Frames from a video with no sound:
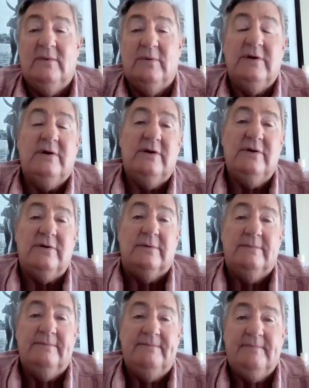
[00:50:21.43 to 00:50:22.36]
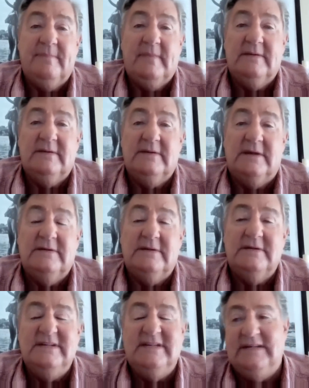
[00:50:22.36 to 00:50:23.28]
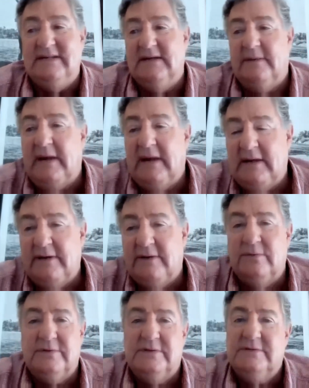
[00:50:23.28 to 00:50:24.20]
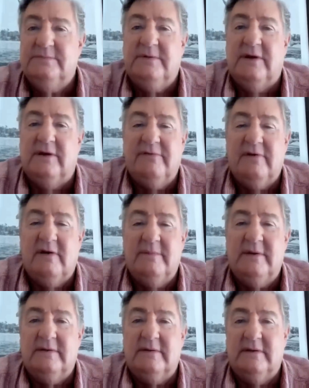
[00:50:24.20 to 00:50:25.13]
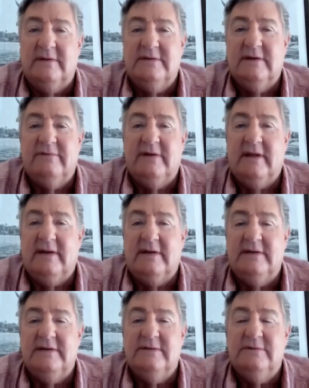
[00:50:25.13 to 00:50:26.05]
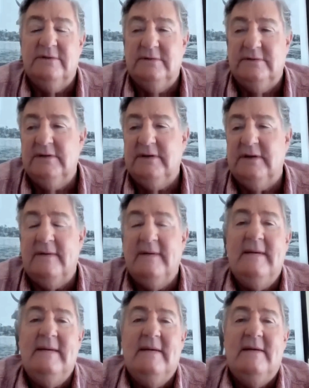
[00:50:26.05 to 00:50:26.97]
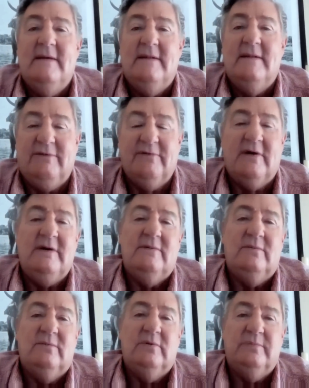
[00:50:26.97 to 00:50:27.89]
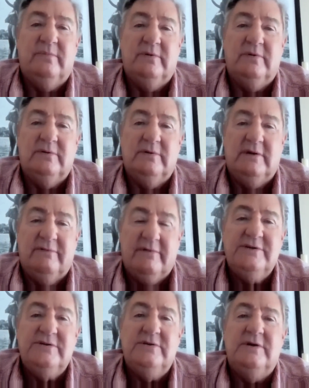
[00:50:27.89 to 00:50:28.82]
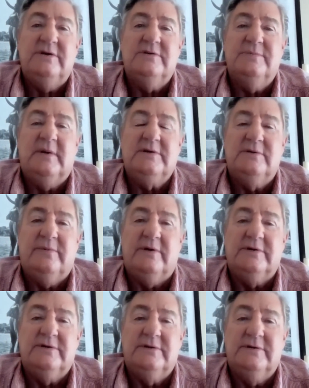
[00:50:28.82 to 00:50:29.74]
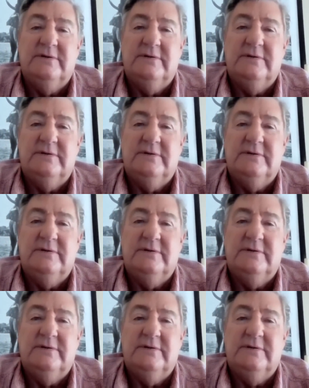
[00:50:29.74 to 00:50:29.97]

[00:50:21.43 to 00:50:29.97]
what are you going to do? So I said, hey, I'm angling towards going farming and stuff like that. He said, well, okay, that's fine. We'll invite you into special branch